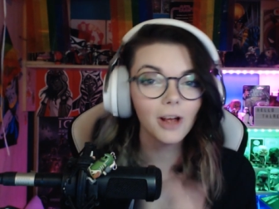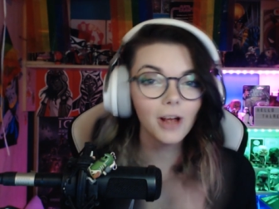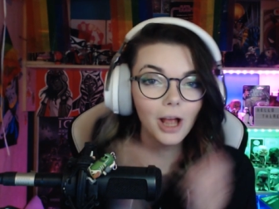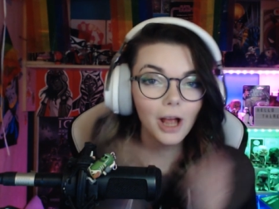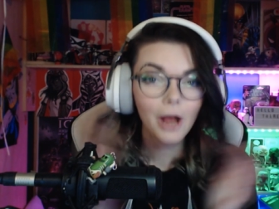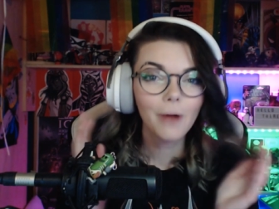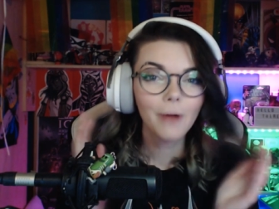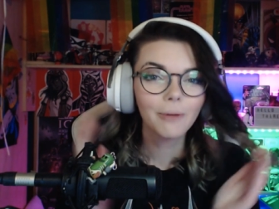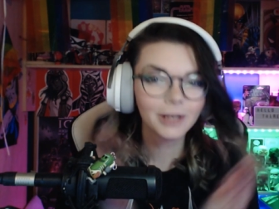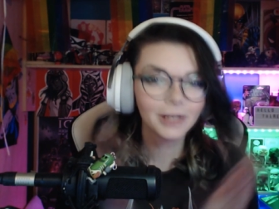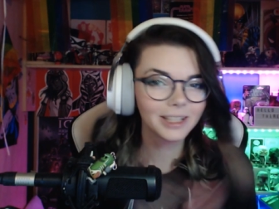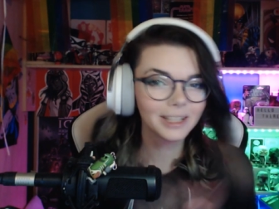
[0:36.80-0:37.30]

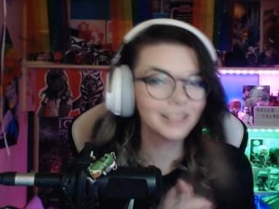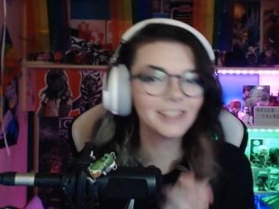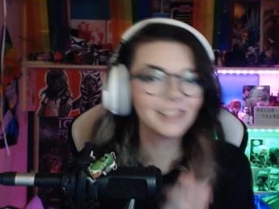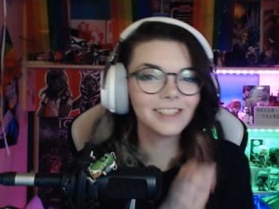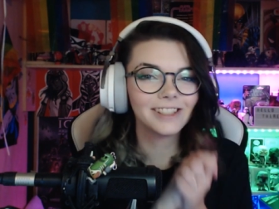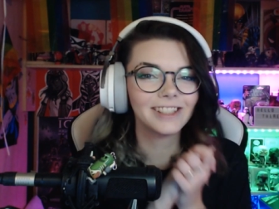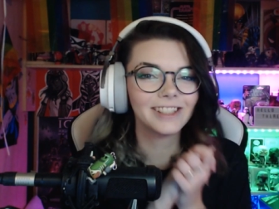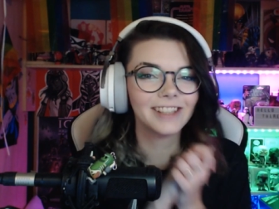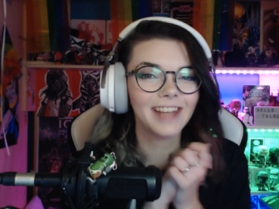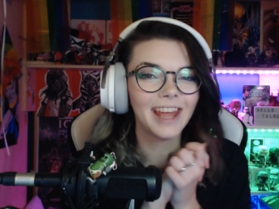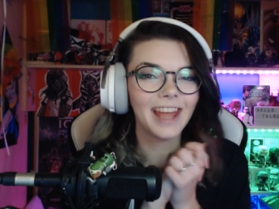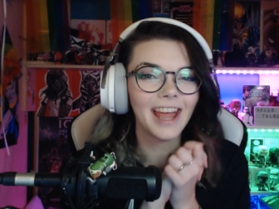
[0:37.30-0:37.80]
we're gonna do
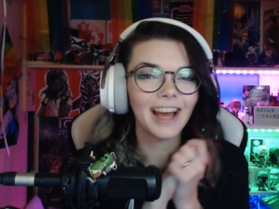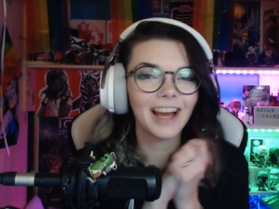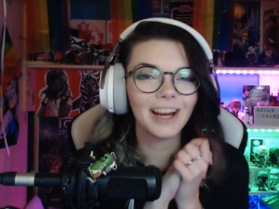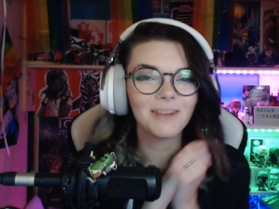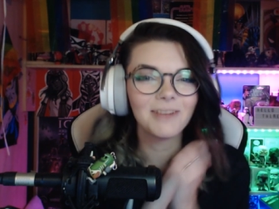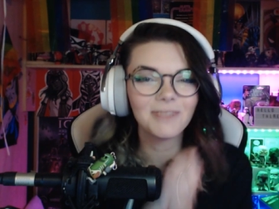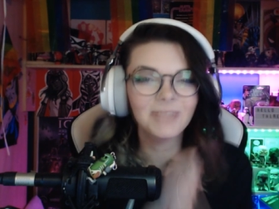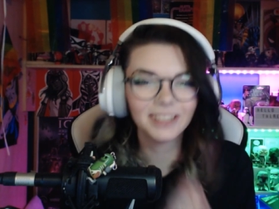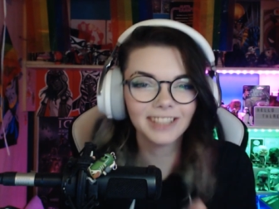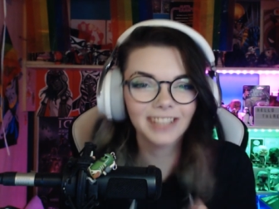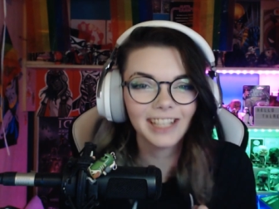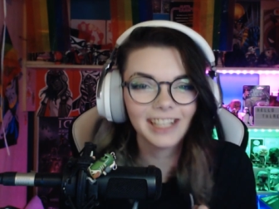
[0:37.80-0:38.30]
today, and I'm
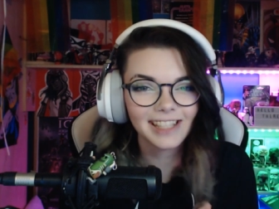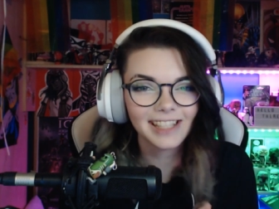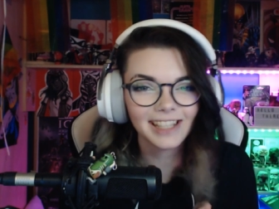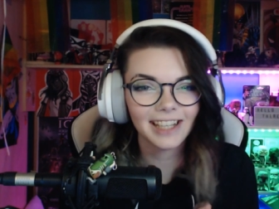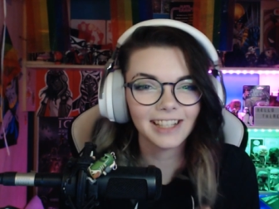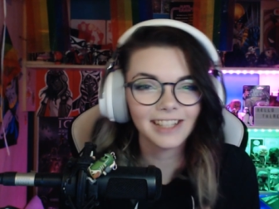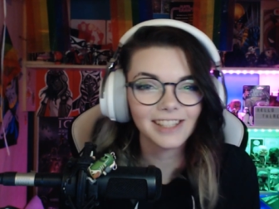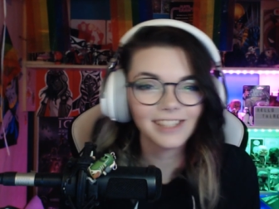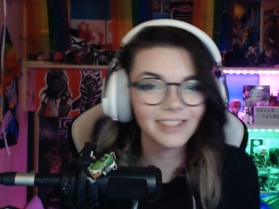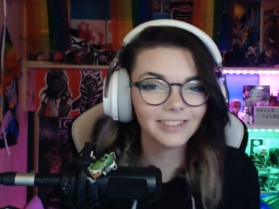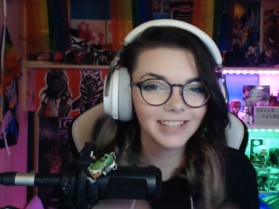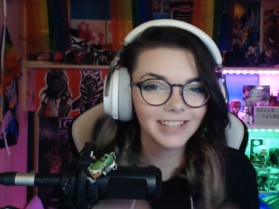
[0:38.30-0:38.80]
really
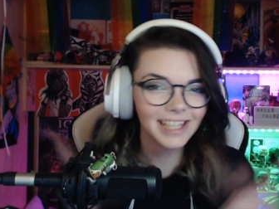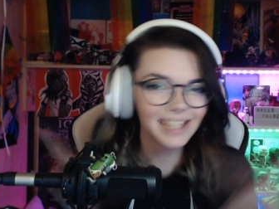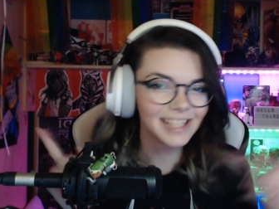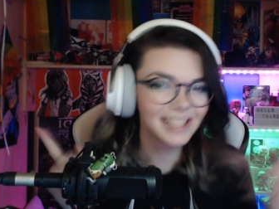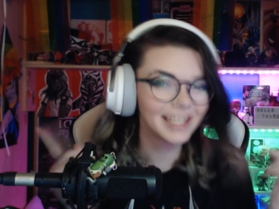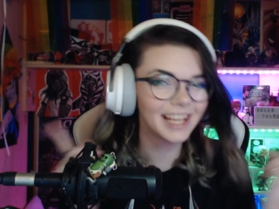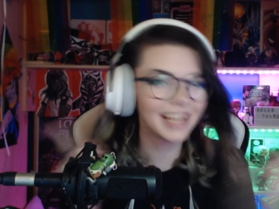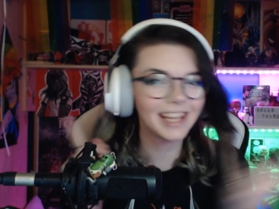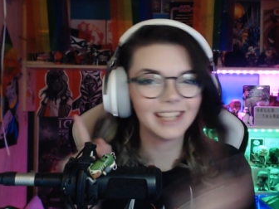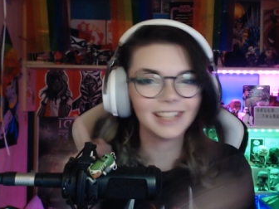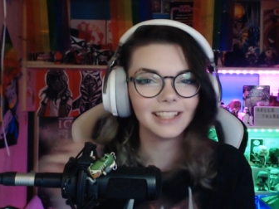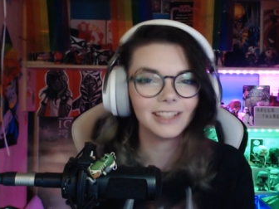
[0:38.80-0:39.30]
excited. So let's
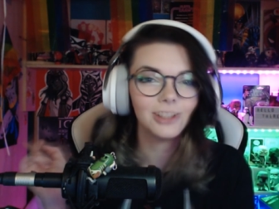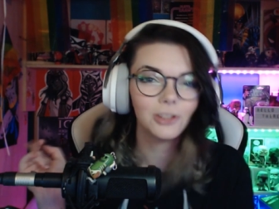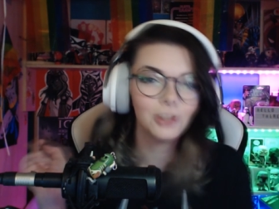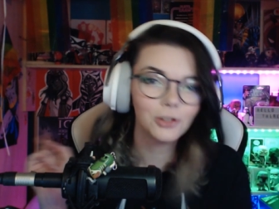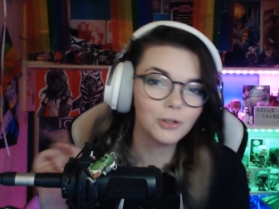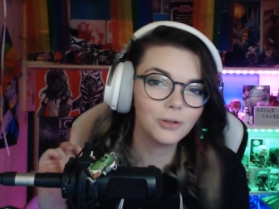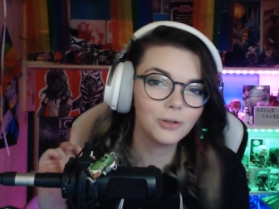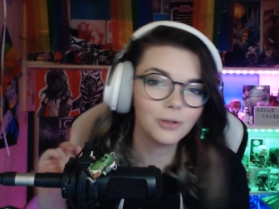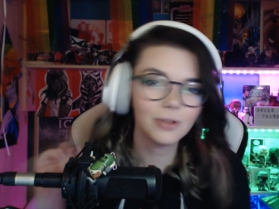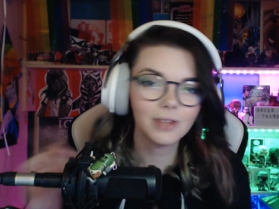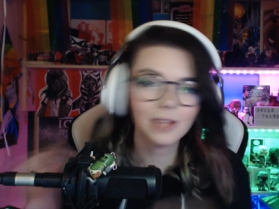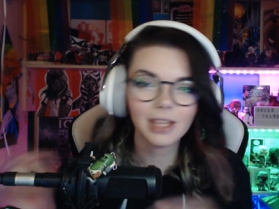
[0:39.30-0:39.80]
get
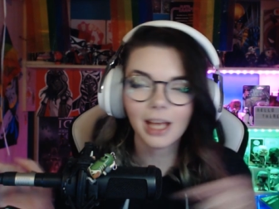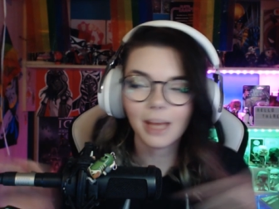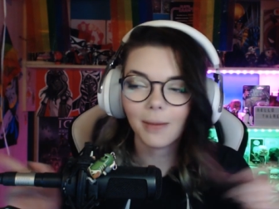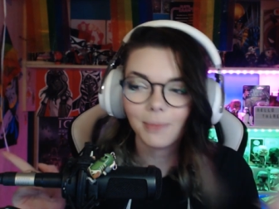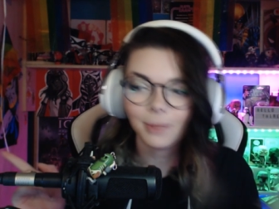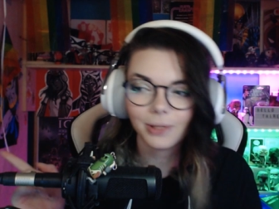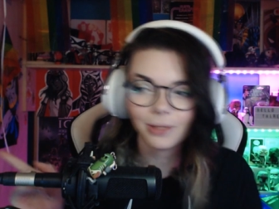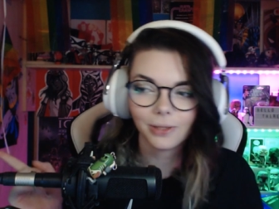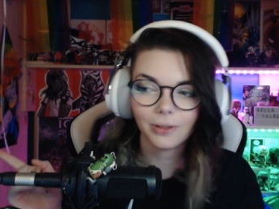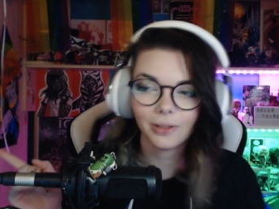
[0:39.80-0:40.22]
into the episode.